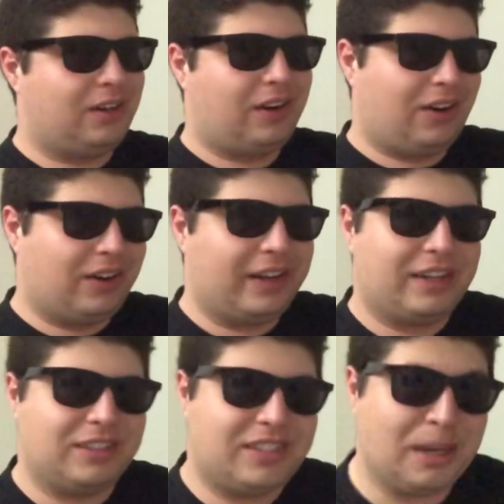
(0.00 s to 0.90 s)
on a
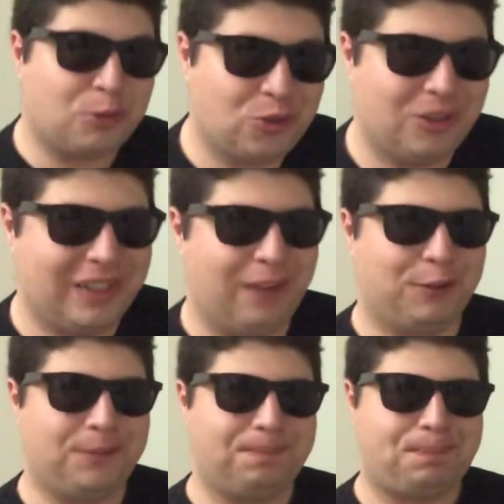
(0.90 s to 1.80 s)
conceptual
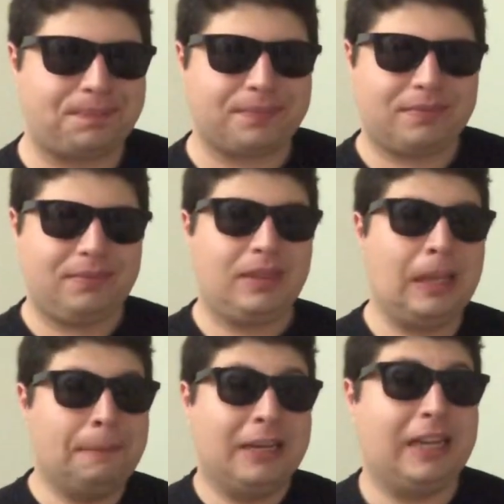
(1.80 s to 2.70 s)
level,
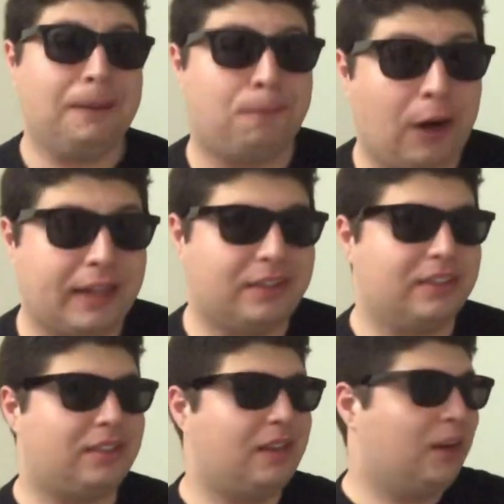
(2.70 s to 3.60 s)
but in
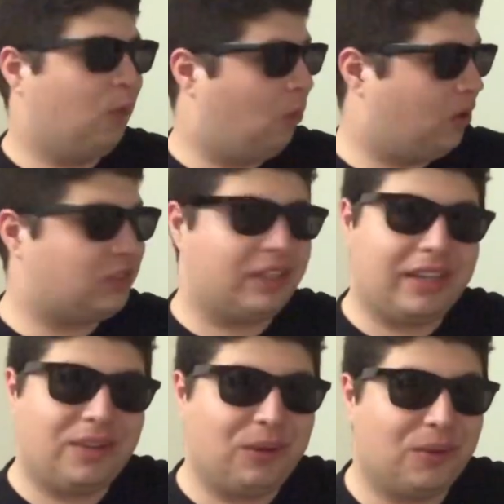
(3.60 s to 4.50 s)
practice, waltzing
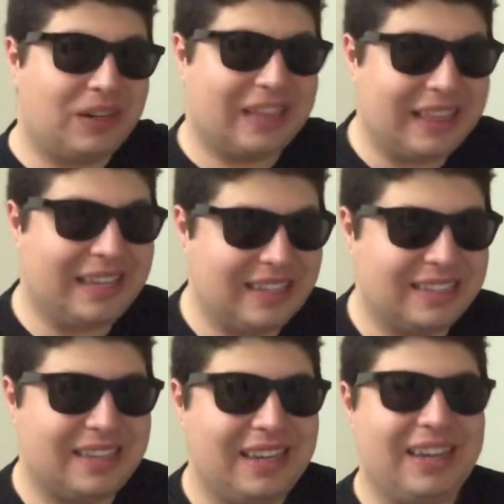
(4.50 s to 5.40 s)
in with one of
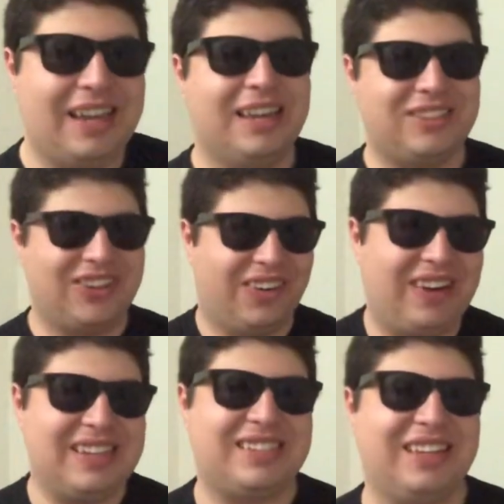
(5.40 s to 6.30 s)
these into a
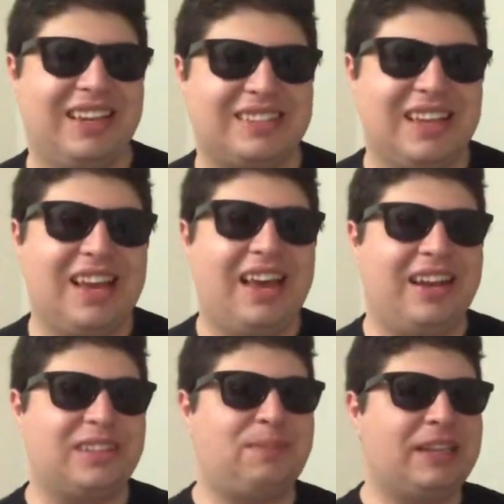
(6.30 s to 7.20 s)
YCS and
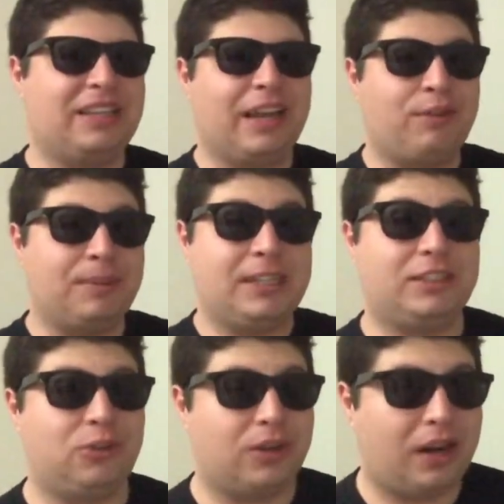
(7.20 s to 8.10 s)
expecting everybody
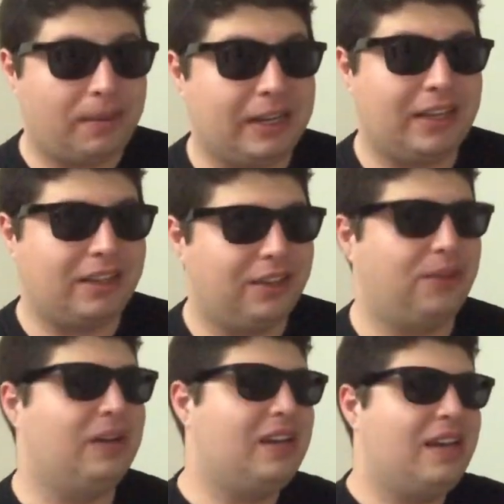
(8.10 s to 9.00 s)
to accommodate
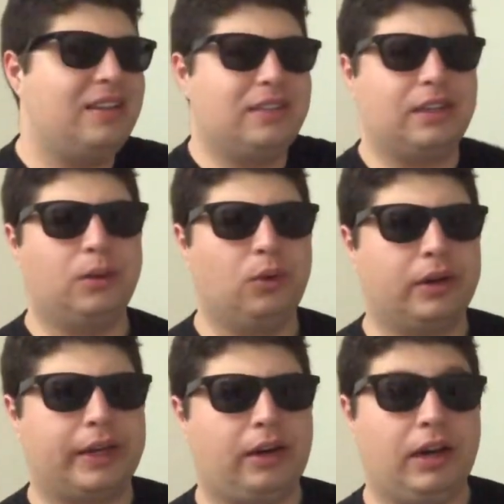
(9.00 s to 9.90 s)
you isn't going to
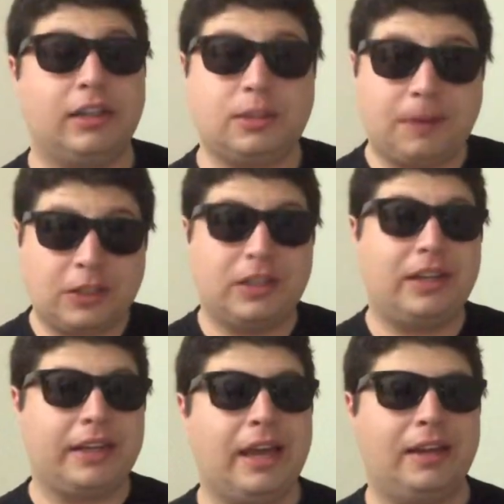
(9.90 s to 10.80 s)
work out. And especially,
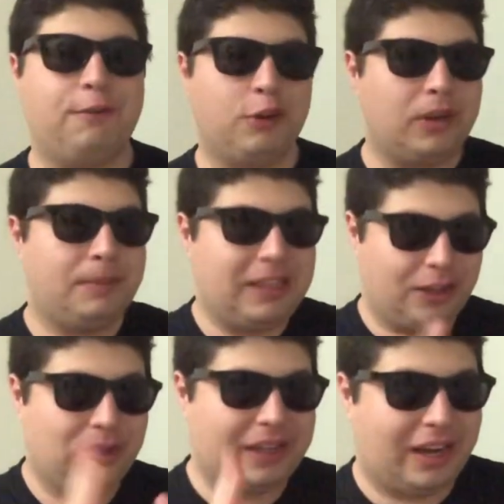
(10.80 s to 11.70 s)
again, if you're going to be the
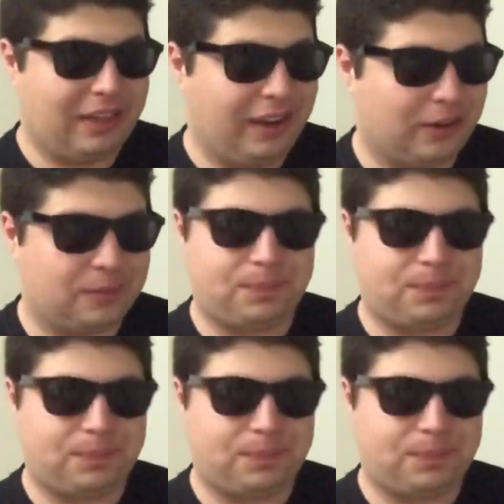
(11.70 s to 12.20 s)
only guy there,